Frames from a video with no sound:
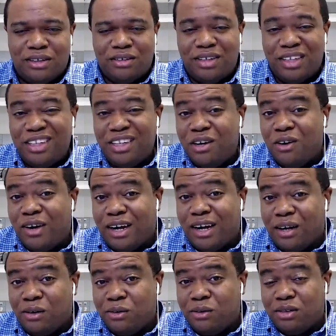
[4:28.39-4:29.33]
And then you go
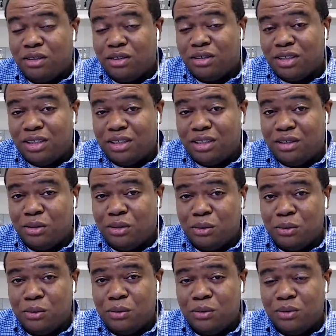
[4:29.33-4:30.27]
out
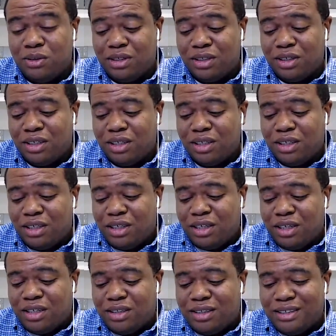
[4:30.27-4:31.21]
into
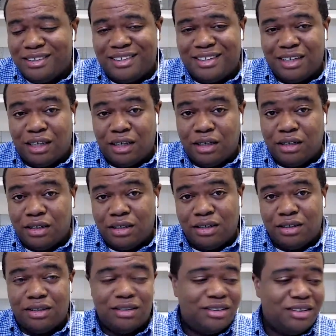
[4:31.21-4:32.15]
the scene,
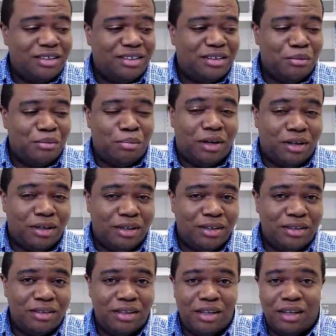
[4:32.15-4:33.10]
the
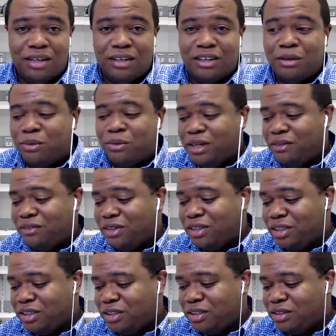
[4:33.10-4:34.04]
bar, the club, wherever it
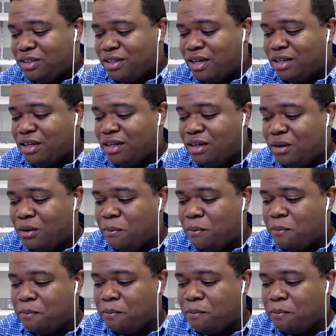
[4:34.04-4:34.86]
is that you decide to go.